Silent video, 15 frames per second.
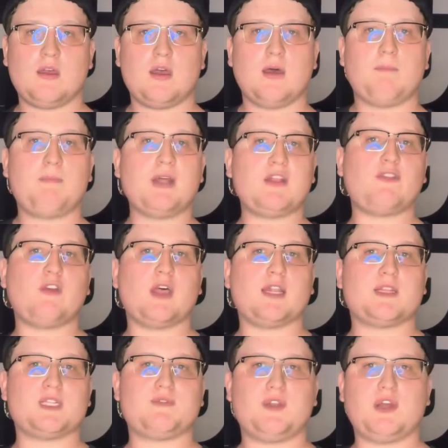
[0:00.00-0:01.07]
But if you like
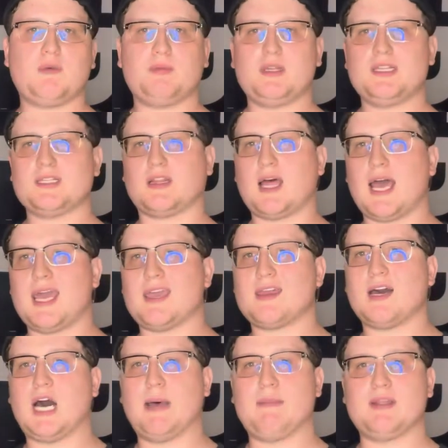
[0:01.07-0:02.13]
this video, please like,
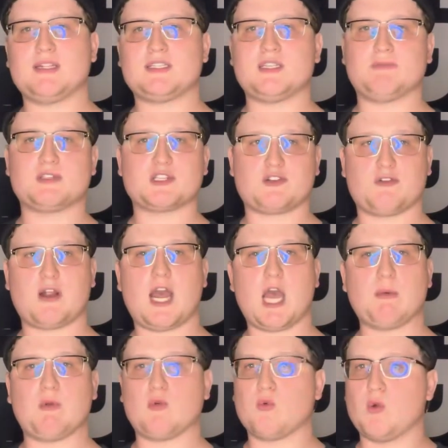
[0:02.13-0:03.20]
comment,
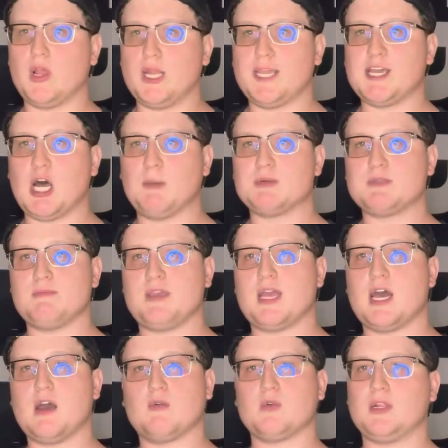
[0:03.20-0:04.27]
subscribe. It really helps me
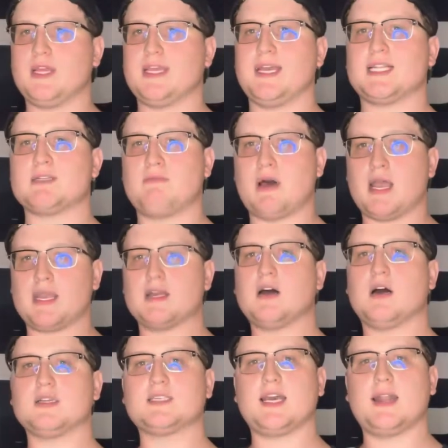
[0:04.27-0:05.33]
out, really gets my
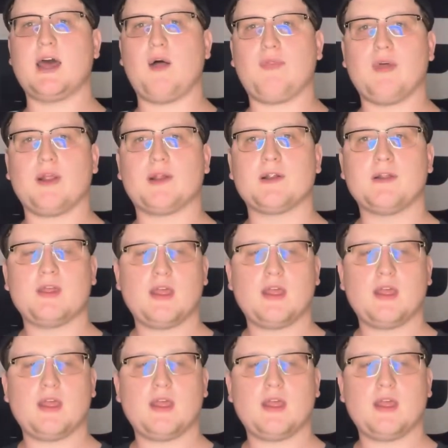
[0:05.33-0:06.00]
content out there.